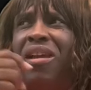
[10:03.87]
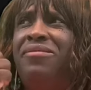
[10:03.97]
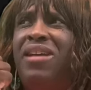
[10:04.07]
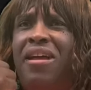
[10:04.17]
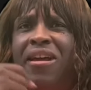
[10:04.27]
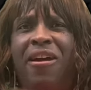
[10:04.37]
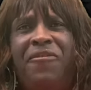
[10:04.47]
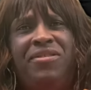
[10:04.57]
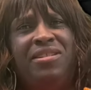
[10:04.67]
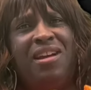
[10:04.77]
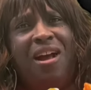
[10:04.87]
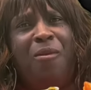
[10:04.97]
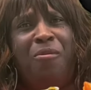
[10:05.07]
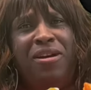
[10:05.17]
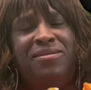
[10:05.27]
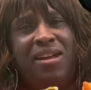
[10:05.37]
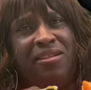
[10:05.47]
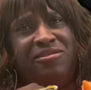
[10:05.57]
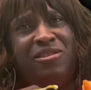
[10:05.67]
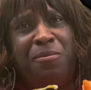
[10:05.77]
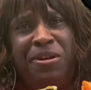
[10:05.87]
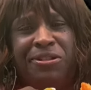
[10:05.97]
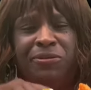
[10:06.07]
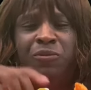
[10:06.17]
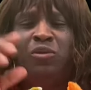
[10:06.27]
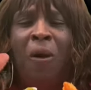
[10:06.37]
not having the cowboy next to me.